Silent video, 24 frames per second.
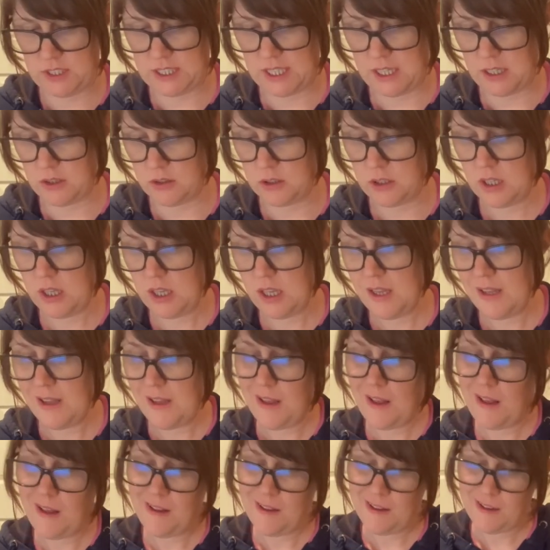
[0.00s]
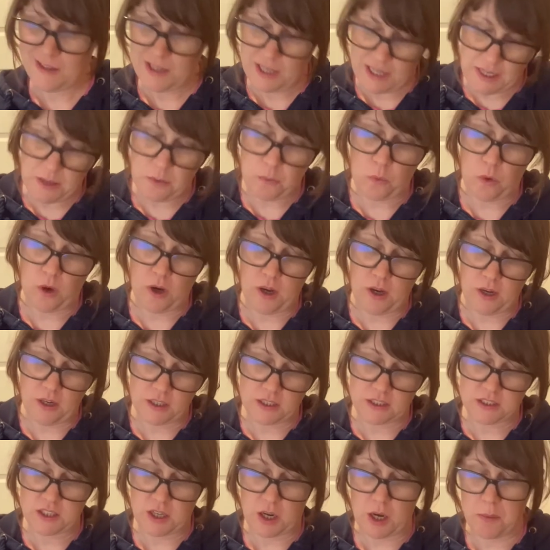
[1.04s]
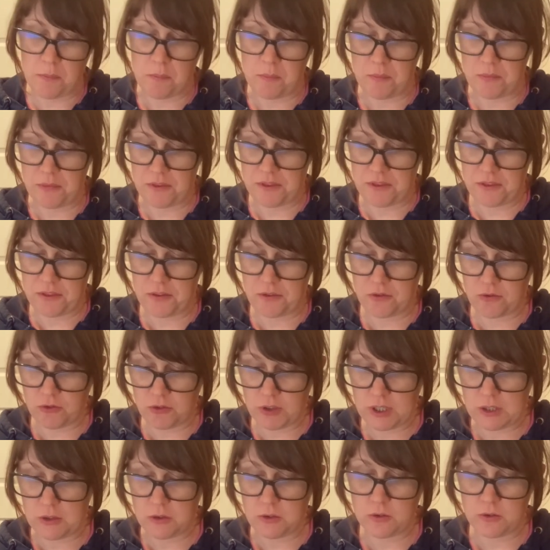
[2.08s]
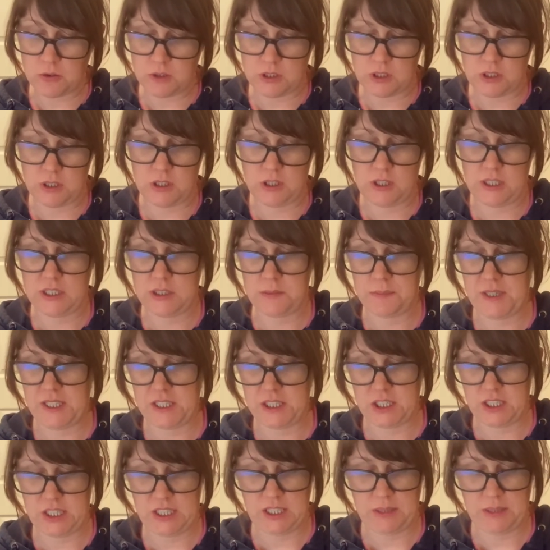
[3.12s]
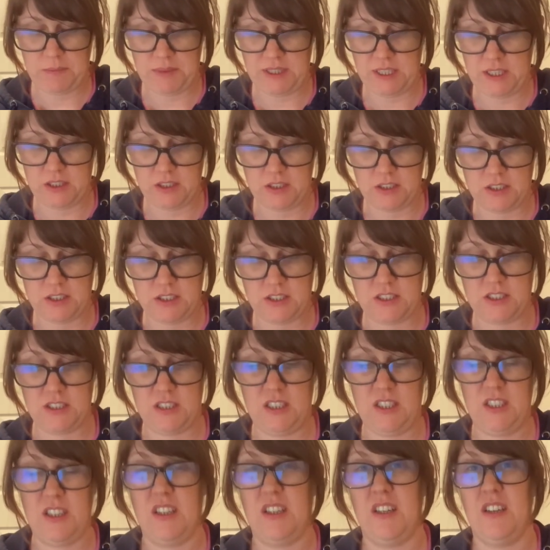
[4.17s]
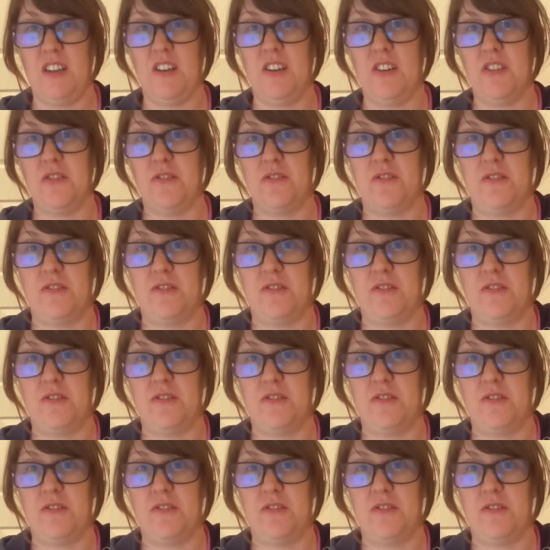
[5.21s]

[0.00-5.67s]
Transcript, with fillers: out. It works. I'm thrilled, especially because of